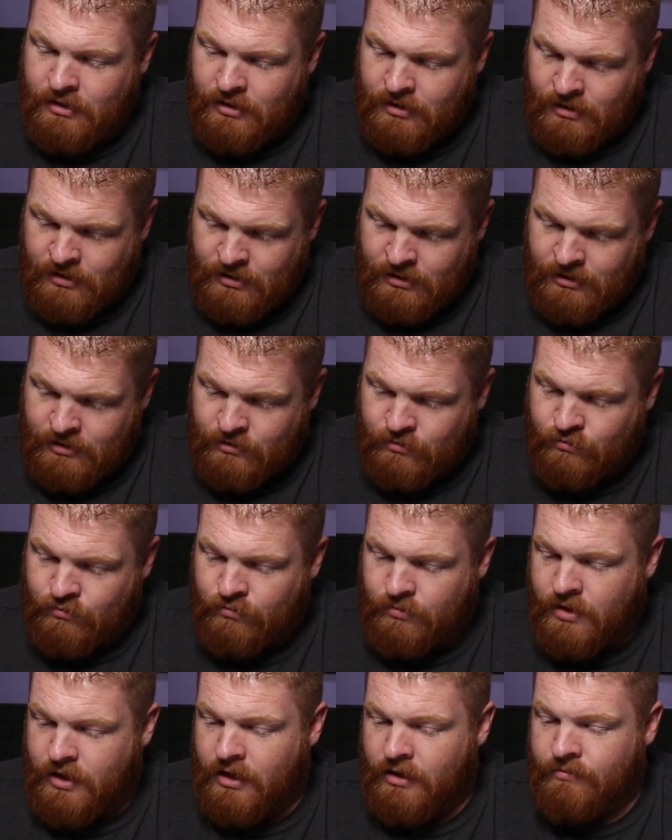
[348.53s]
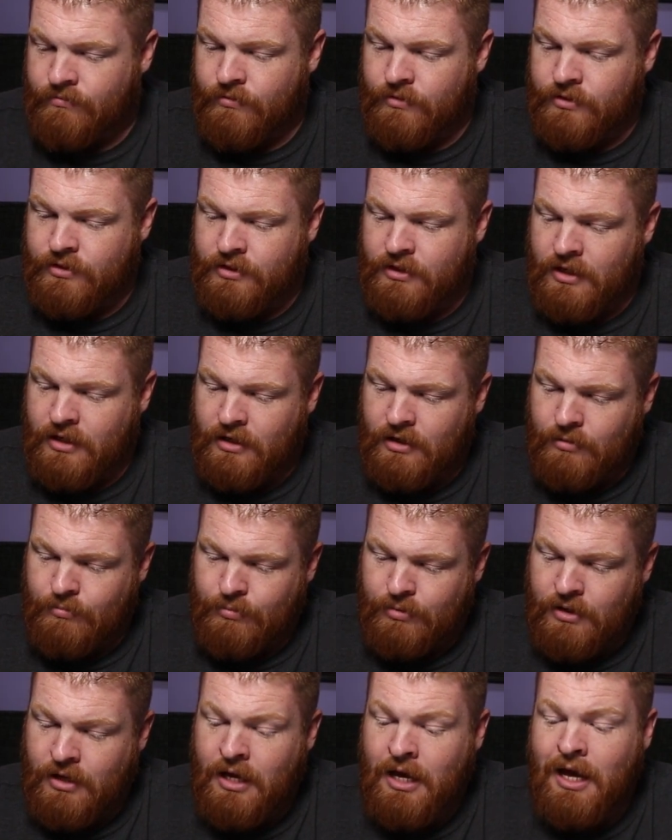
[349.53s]
It is ready for
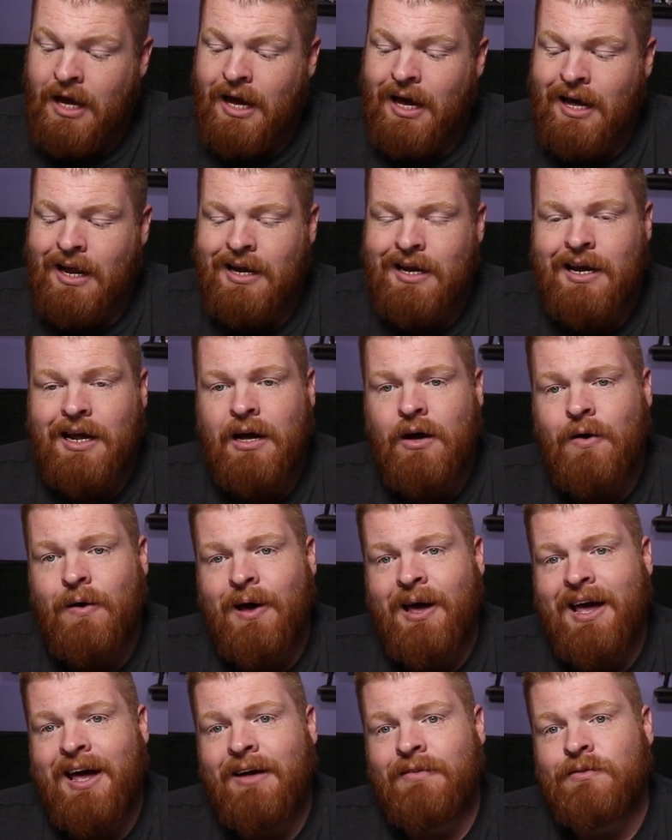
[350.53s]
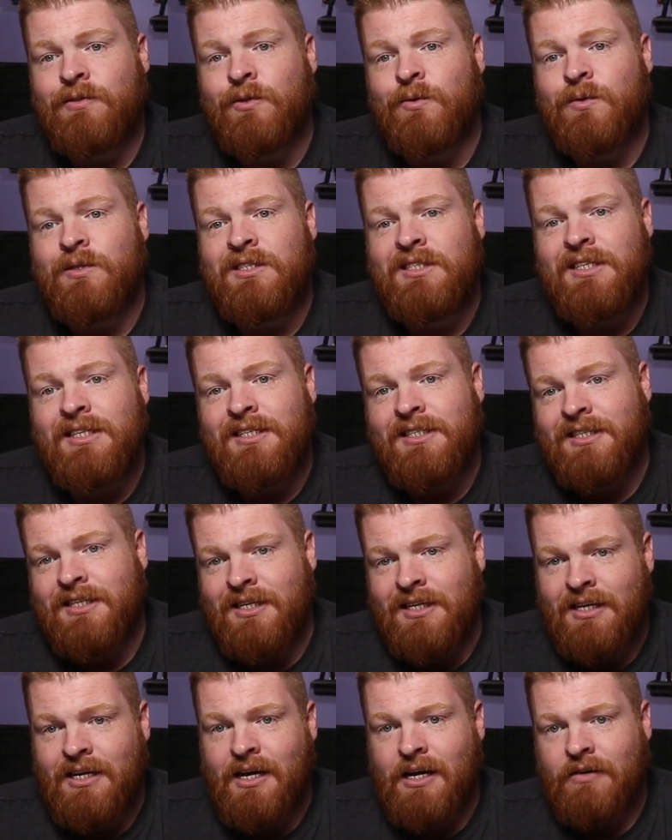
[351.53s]
setup. And now I have to
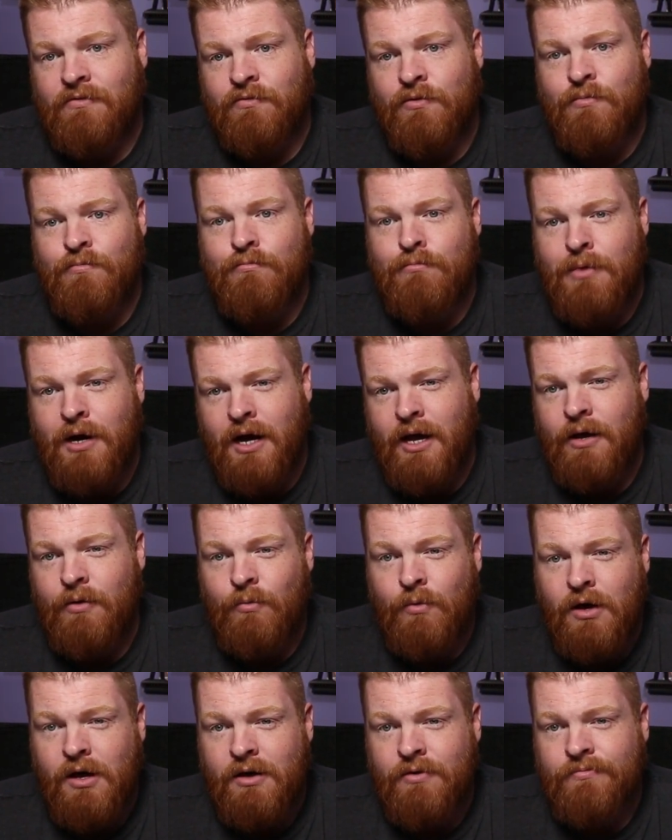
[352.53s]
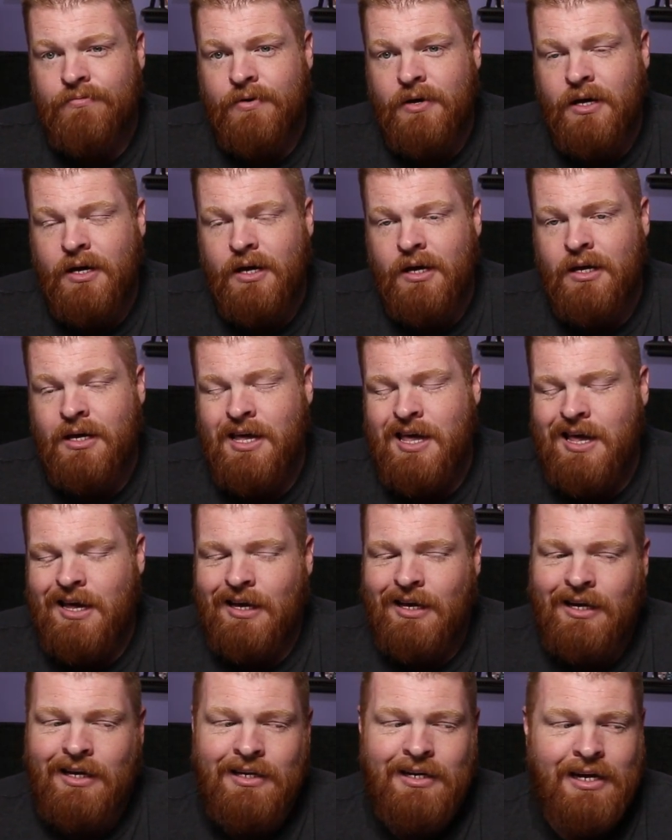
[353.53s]
disconnect from my Wi-Fi,
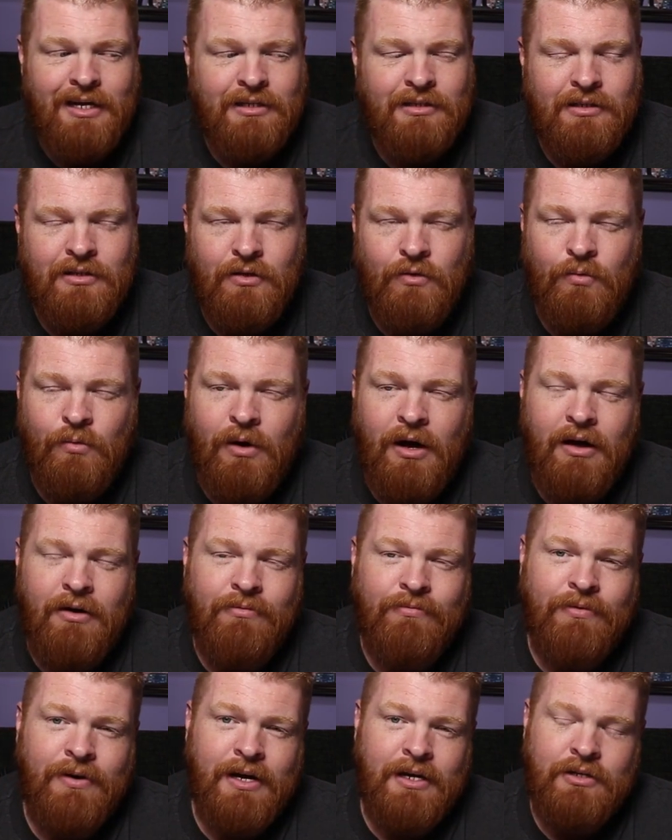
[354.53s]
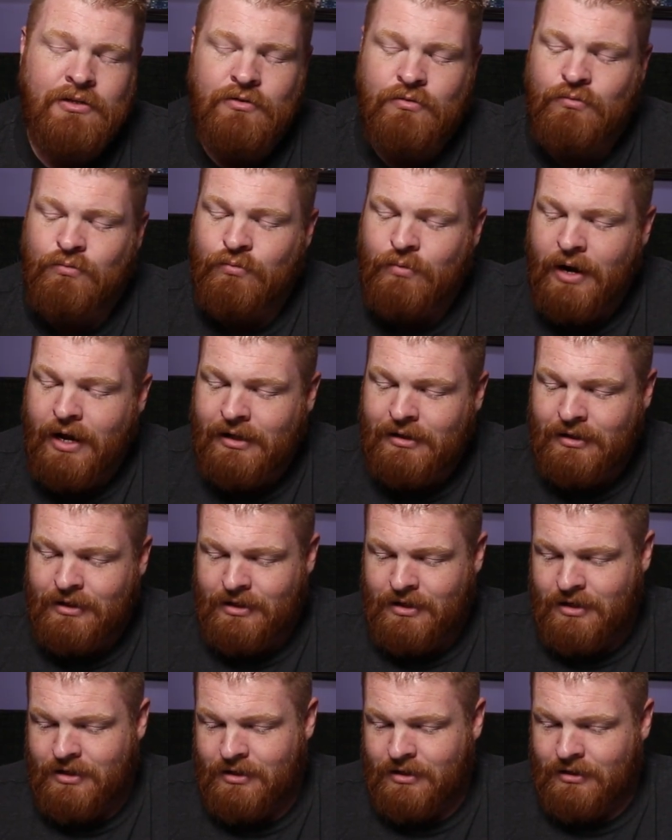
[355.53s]
connect to the Wi-Fi
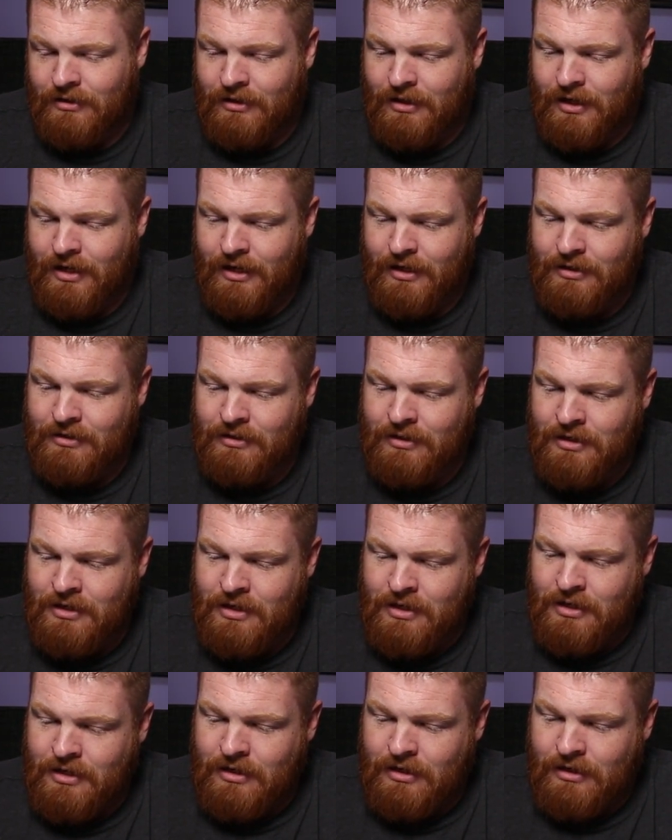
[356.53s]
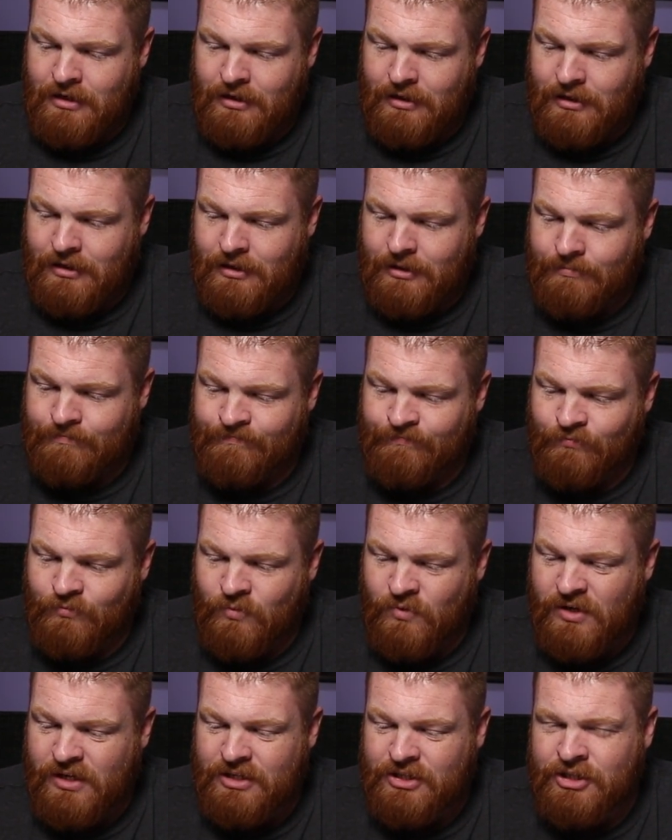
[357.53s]
directly on the light,
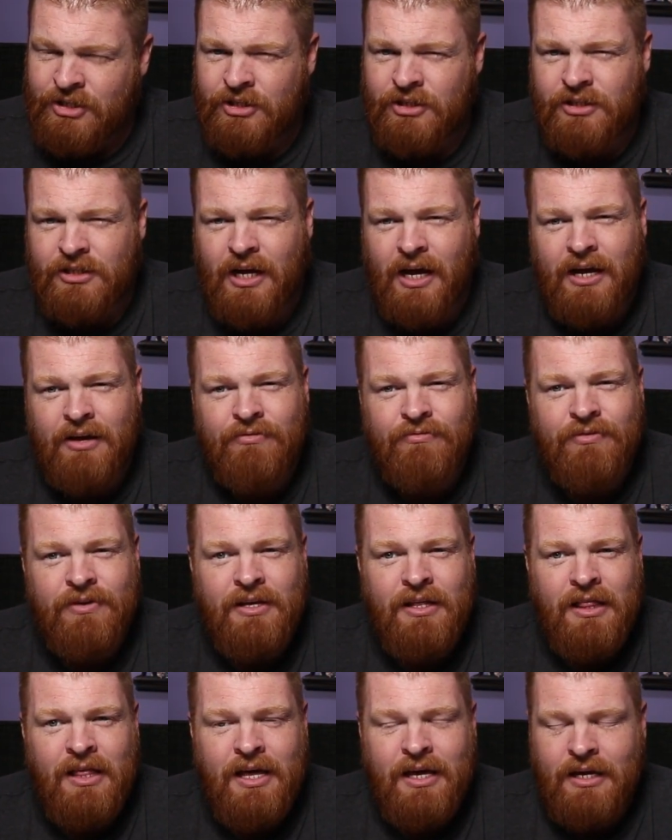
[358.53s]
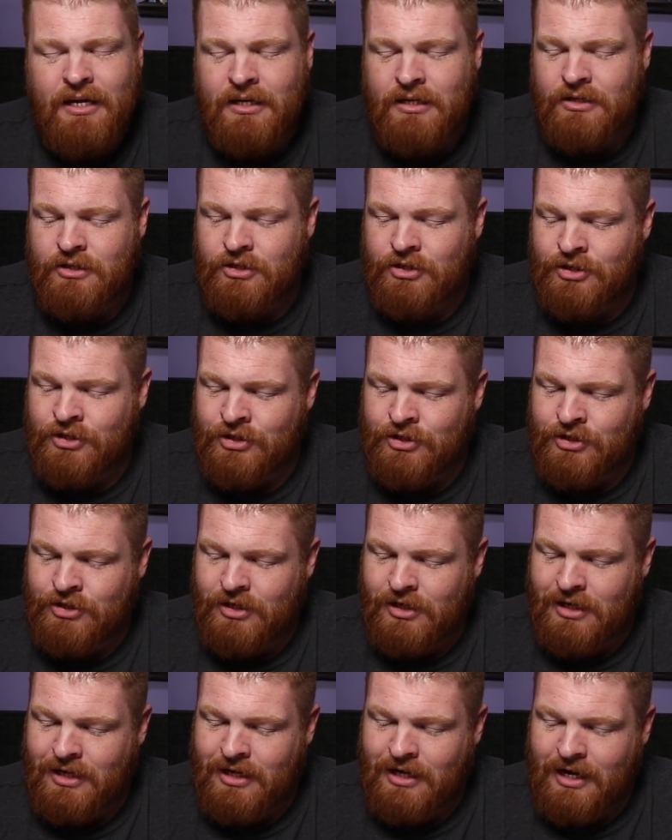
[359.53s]
which I feel like it
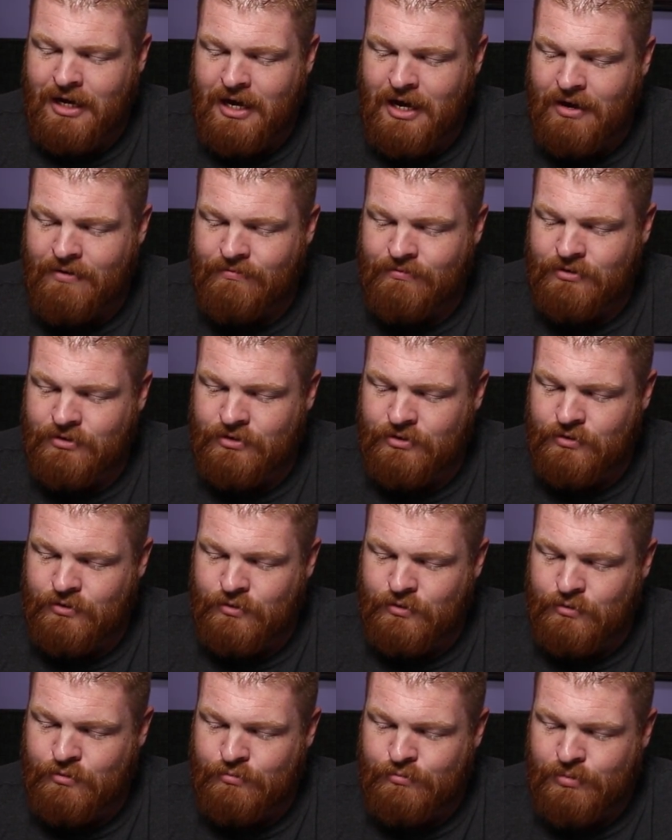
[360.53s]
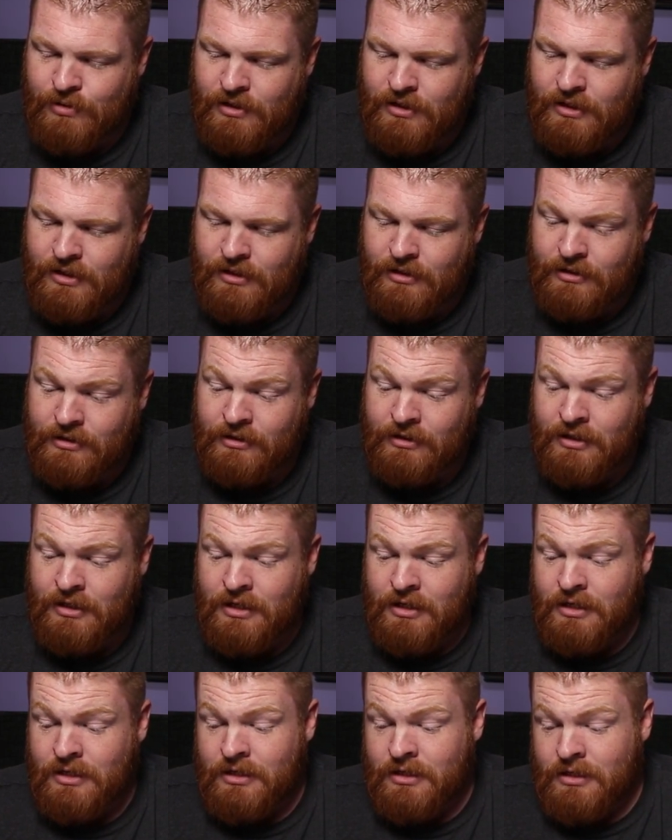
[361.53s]
shouldn't have to, but
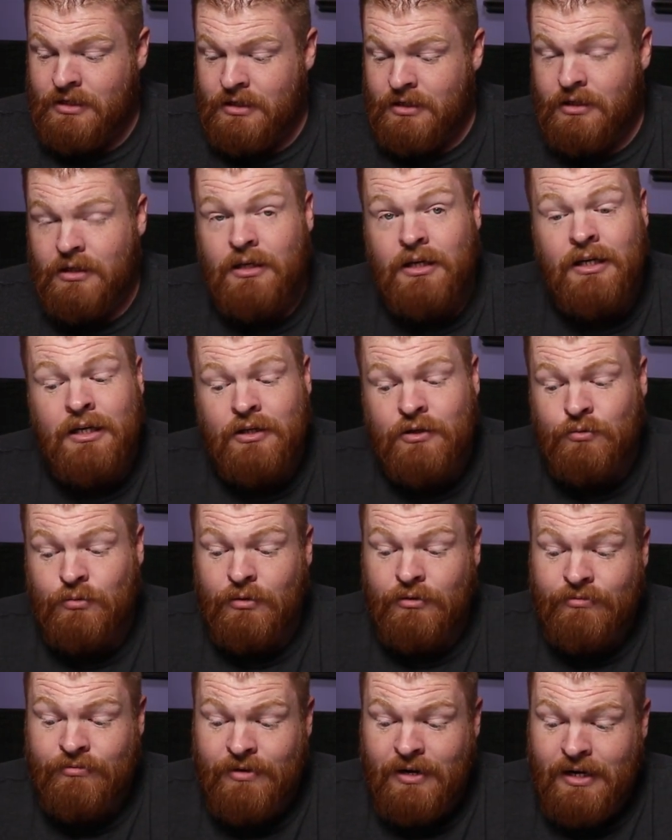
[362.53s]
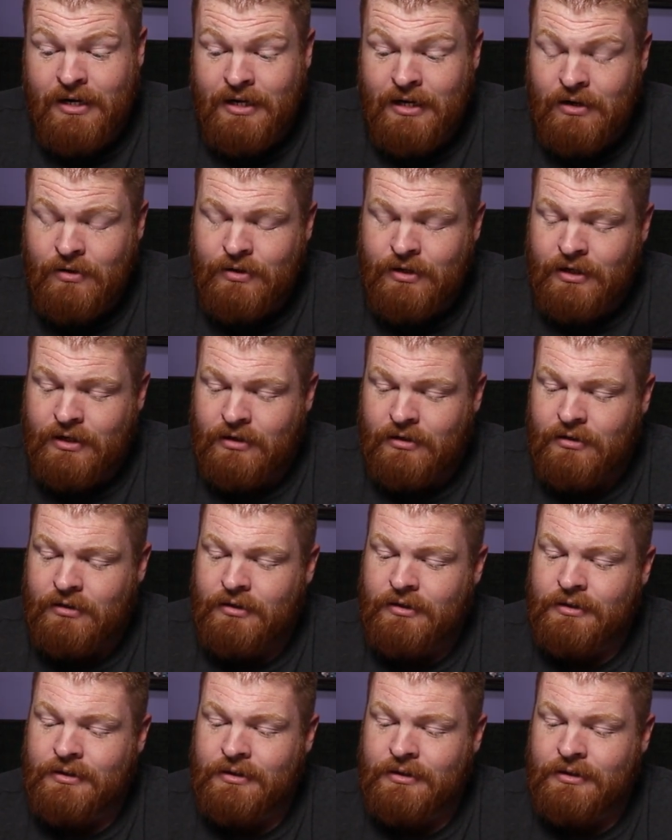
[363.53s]
I guess we'll find out here.